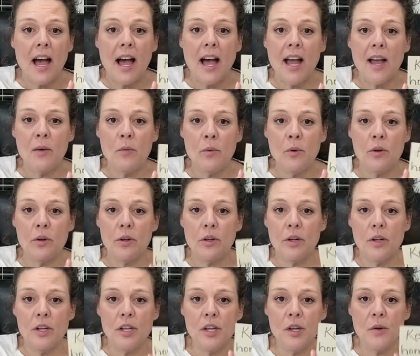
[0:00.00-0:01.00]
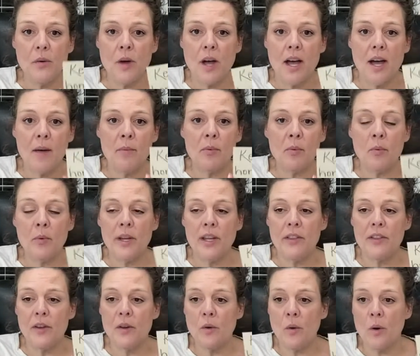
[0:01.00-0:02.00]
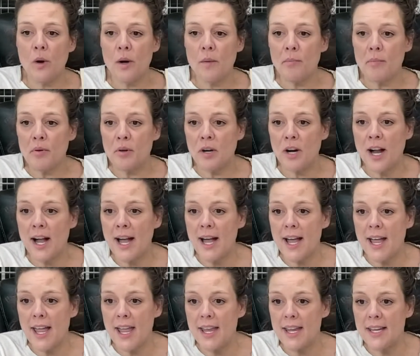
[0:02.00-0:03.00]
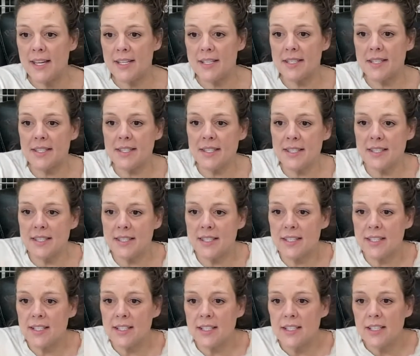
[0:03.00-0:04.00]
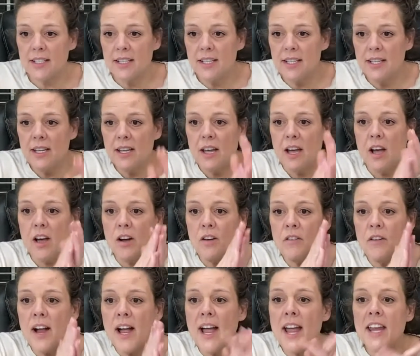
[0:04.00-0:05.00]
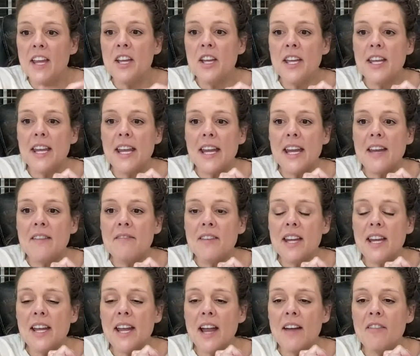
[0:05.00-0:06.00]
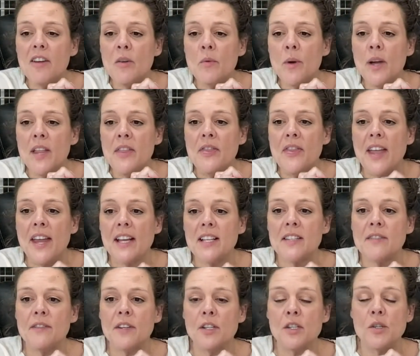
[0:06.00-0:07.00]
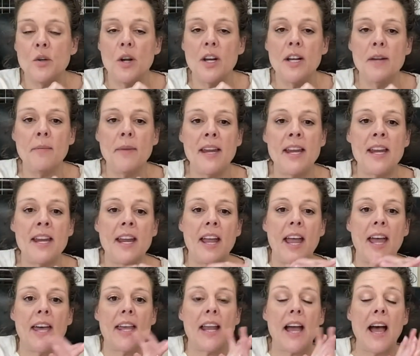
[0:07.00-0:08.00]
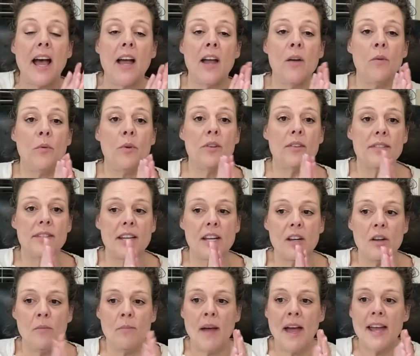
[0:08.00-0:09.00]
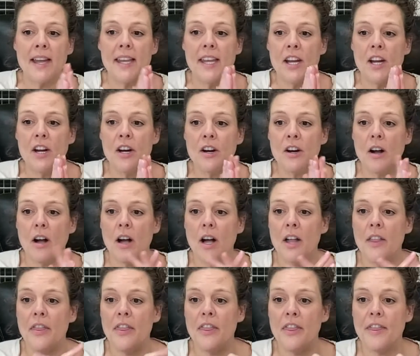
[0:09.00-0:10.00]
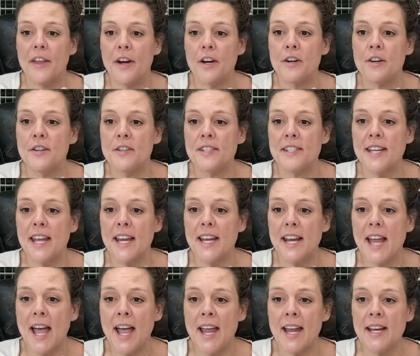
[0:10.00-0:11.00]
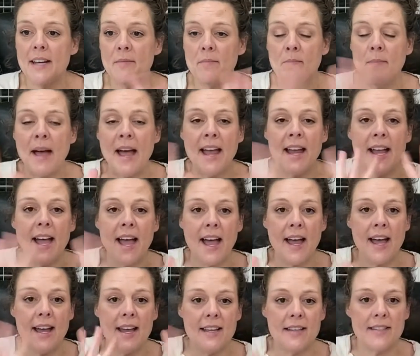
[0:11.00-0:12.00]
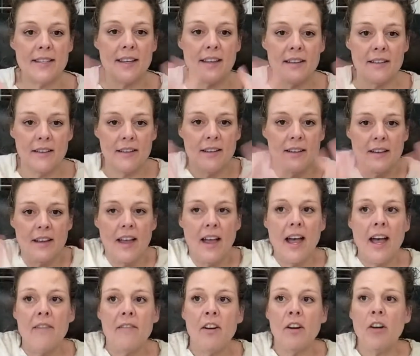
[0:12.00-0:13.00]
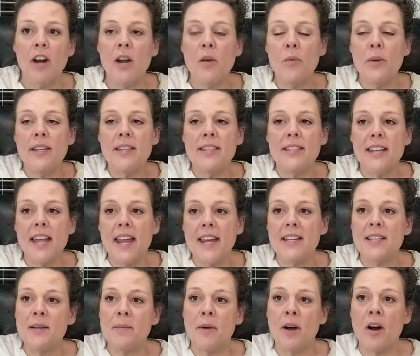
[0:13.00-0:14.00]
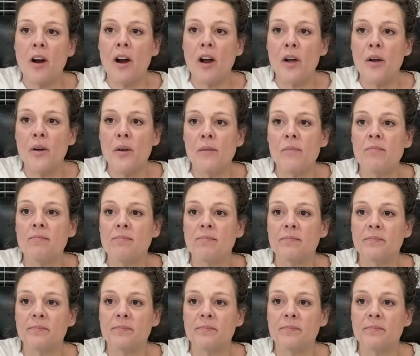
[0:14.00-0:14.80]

I will hook you up with your prize. All right. Good evening, everyone. Thanks for joining me. And I will see you back here on Thursday night. Bye, guys. Have a great Wednesday tomorrow.